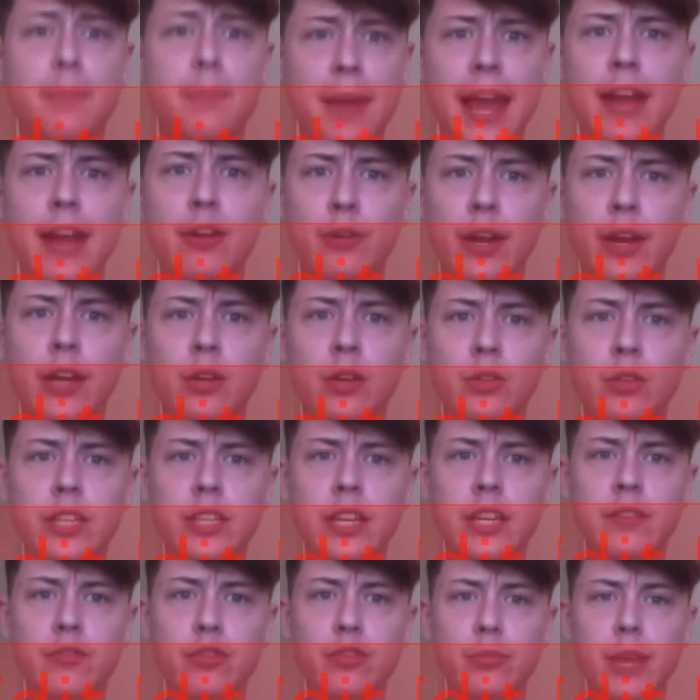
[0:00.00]
background
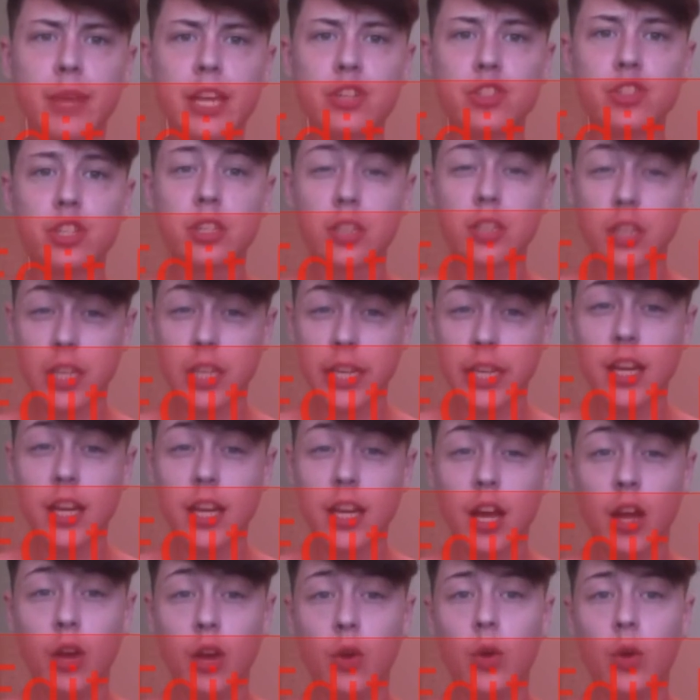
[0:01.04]
information can
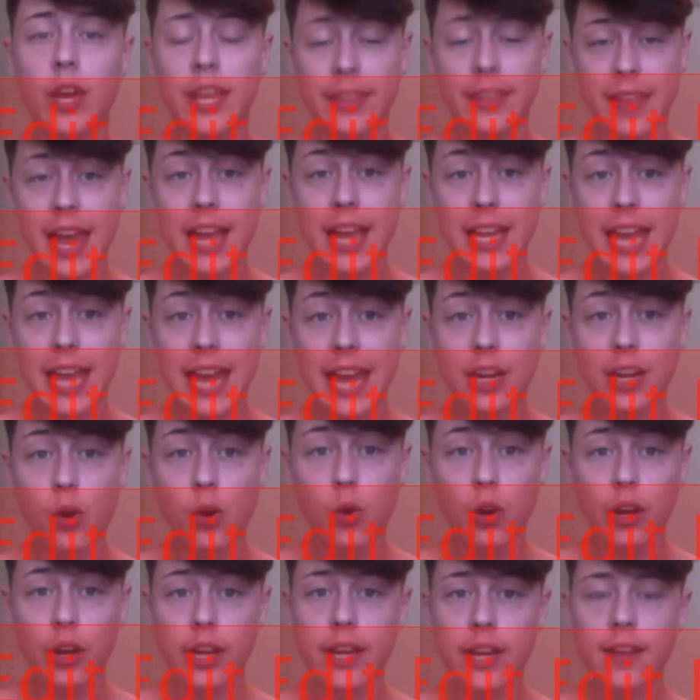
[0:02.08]
go in that
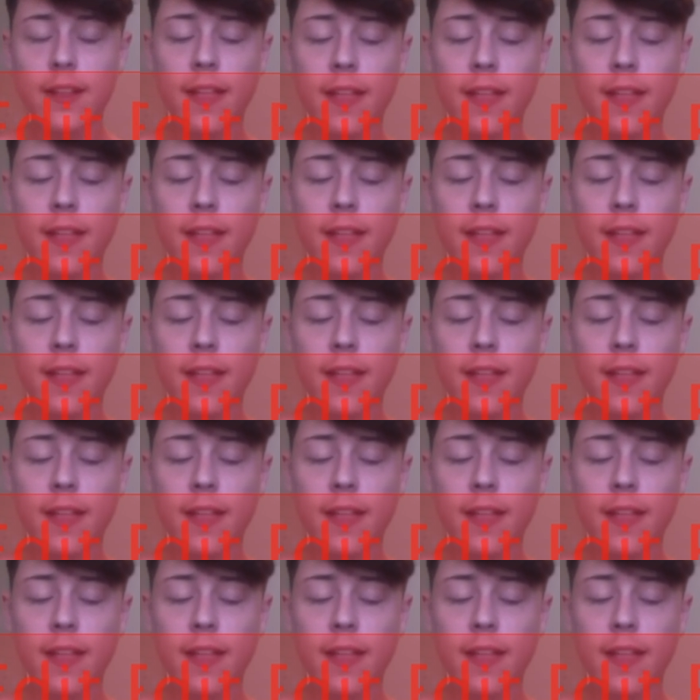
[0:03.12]
category,